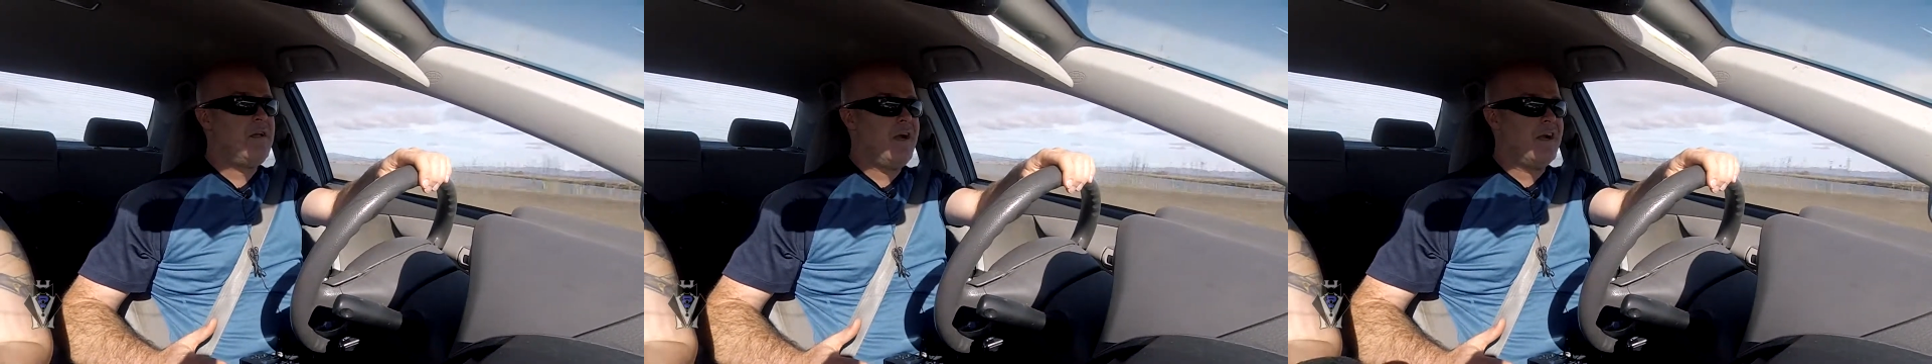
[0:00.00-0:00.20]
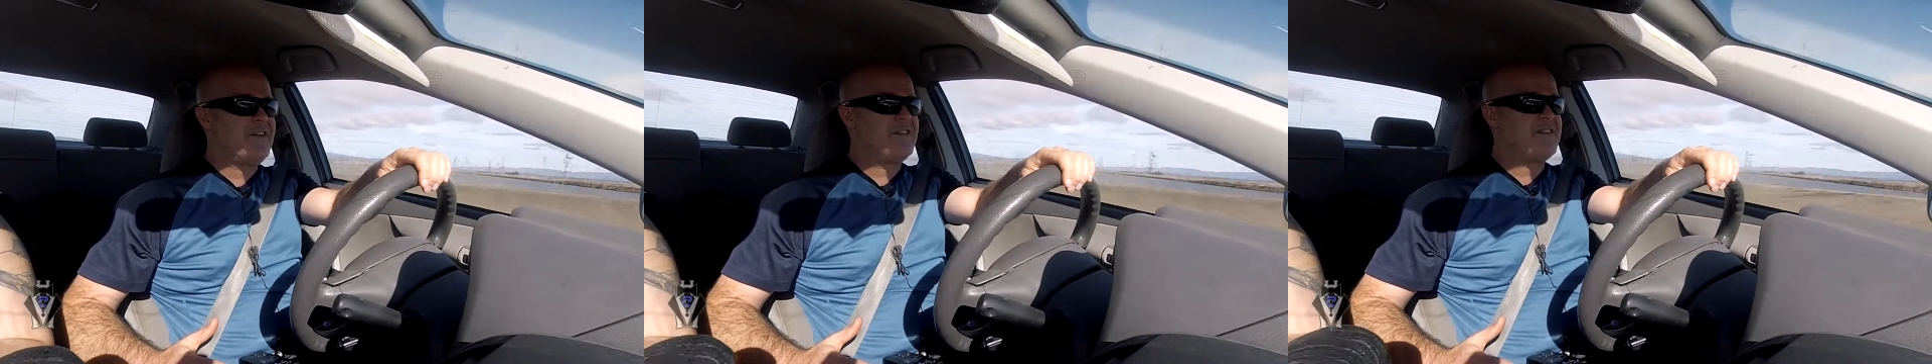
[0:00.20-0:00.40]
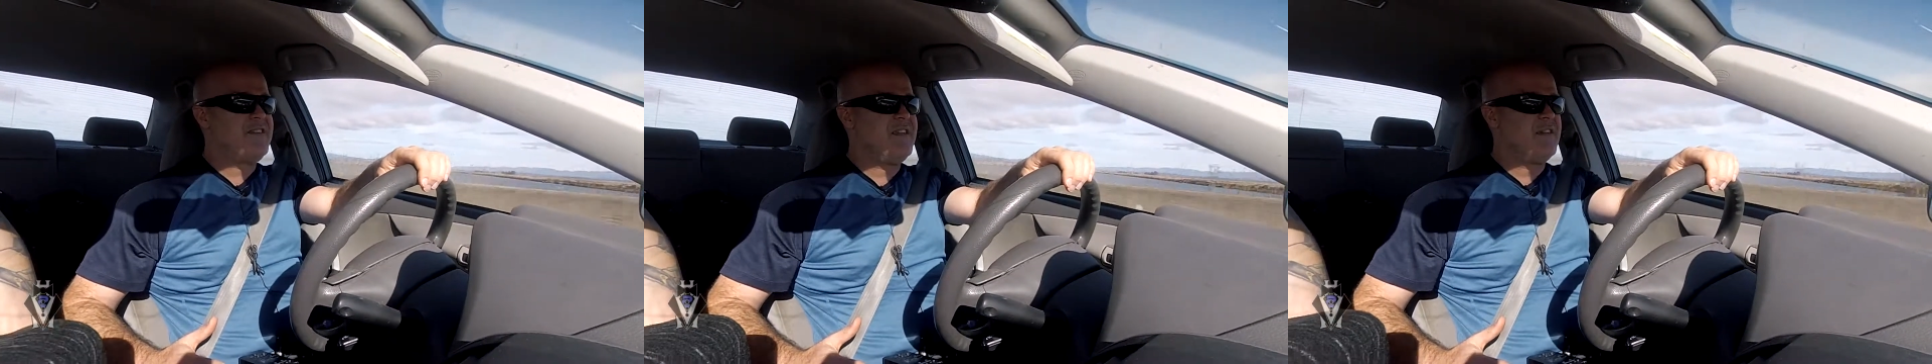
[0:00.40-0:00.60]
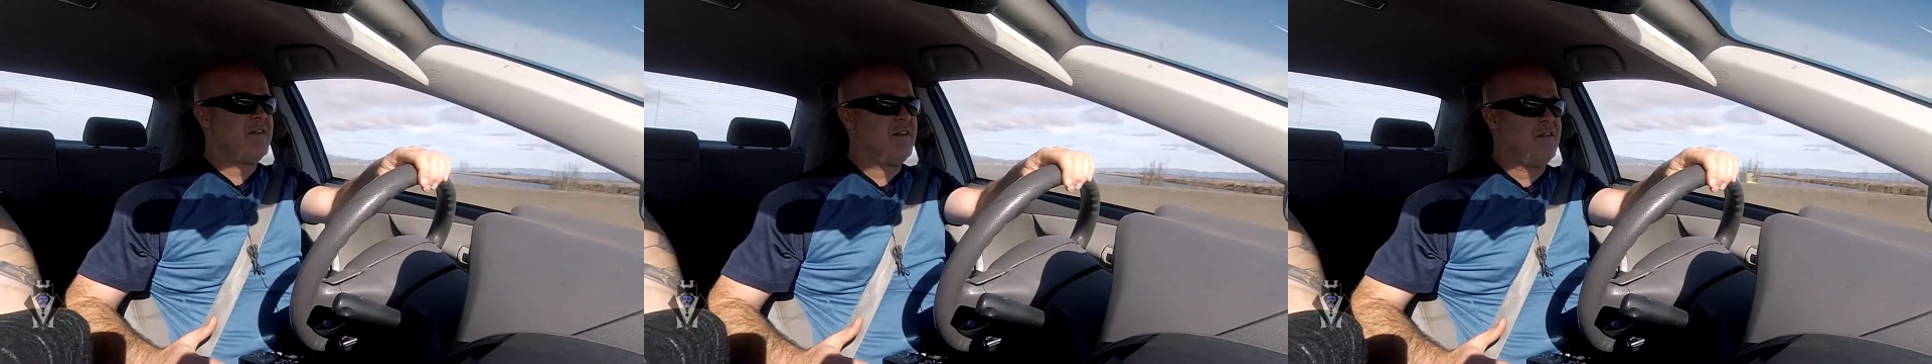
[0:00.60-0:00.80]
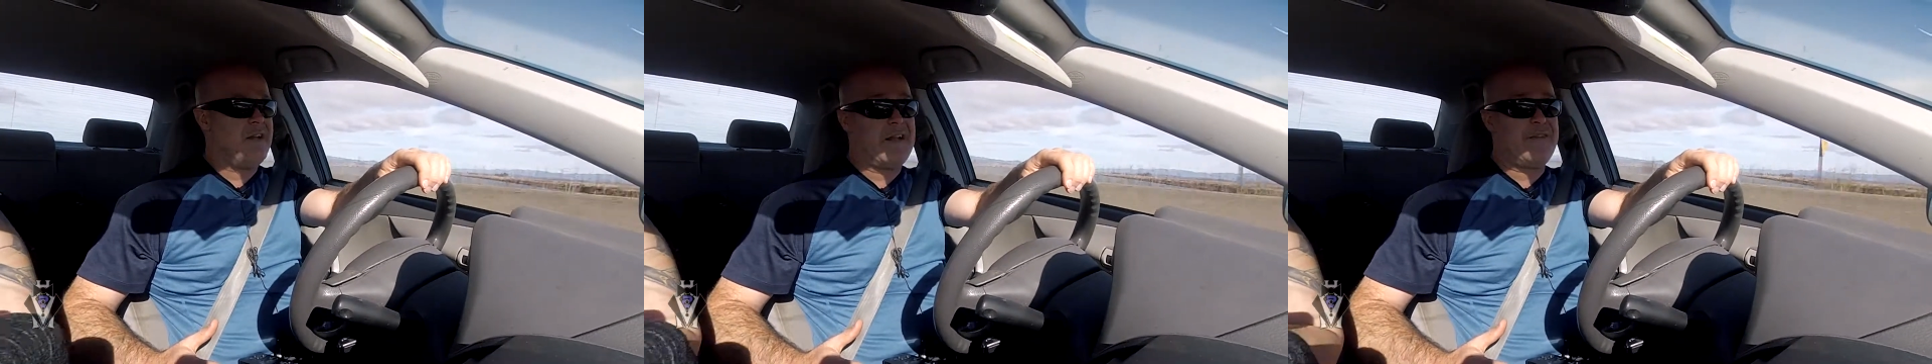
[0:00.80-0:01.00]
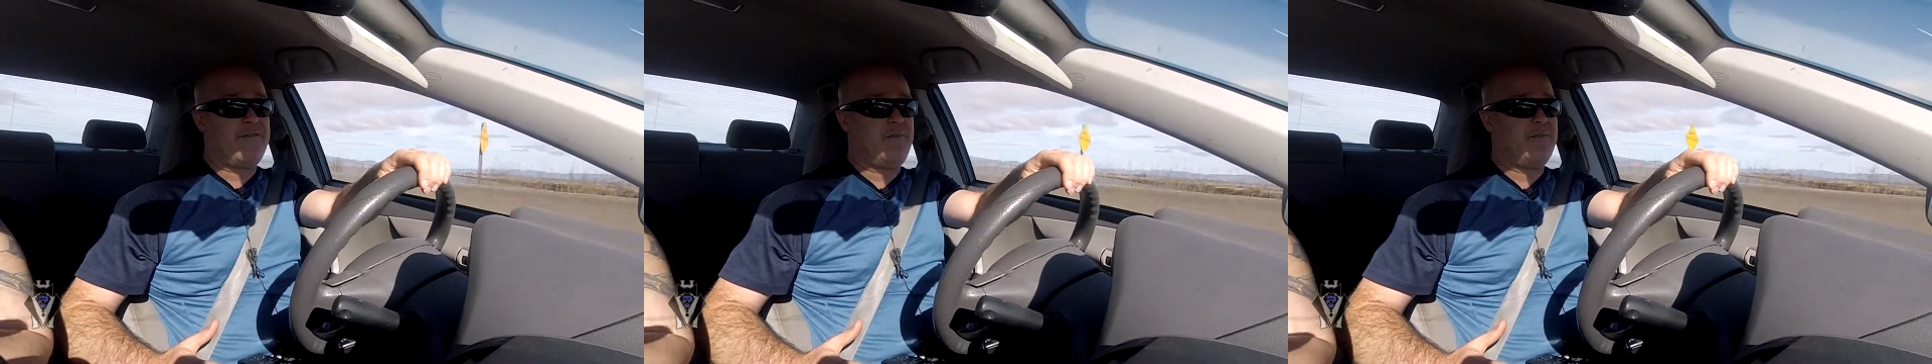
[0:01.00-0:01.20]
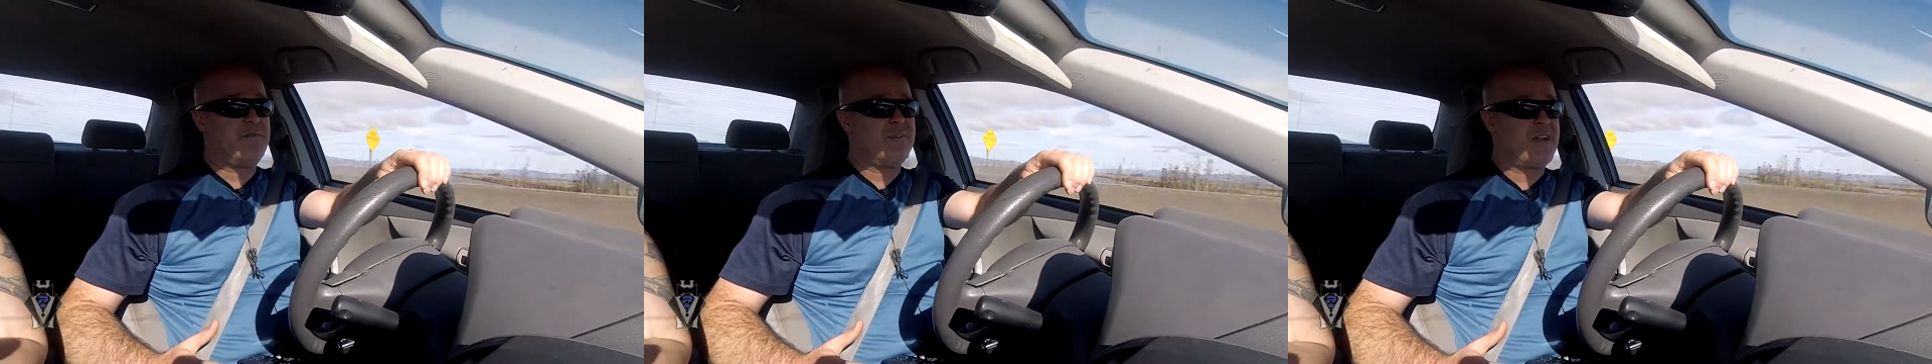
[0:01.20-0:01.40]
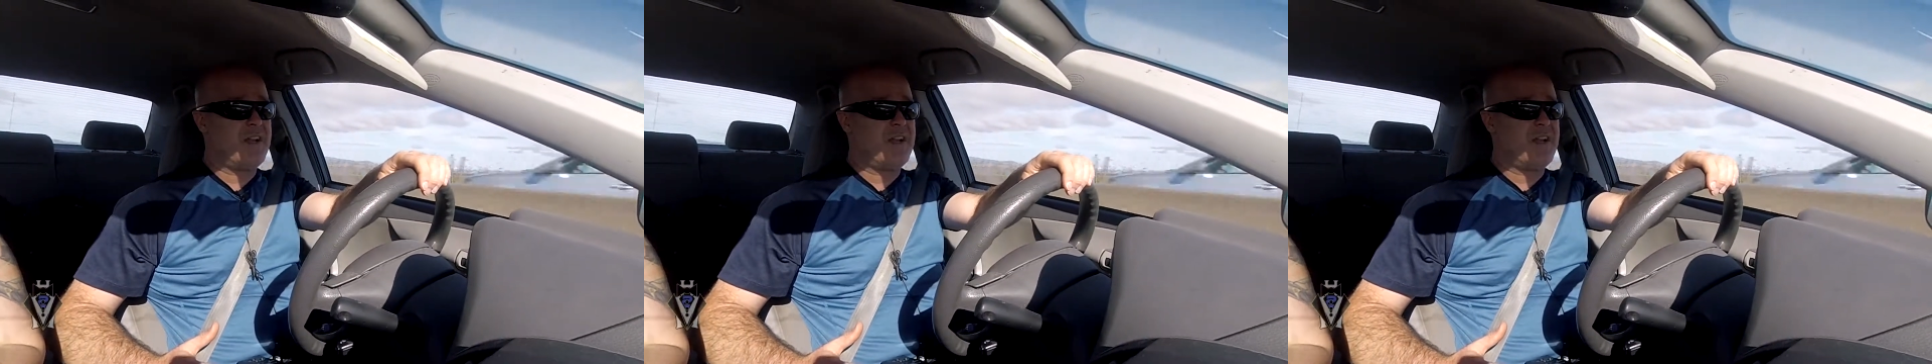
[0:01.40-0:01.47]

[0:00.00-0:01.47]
I just think a lot of them